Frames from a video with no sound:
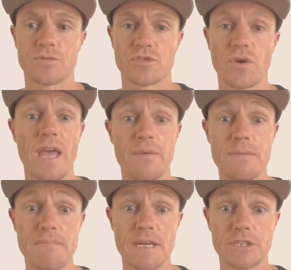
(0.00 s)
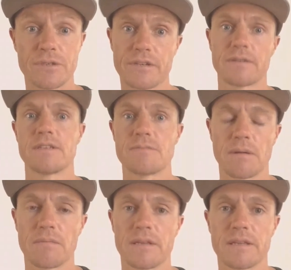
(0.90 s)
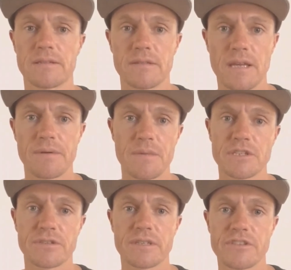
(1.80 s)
Also, how do we measure it? Is probably how do we measure it?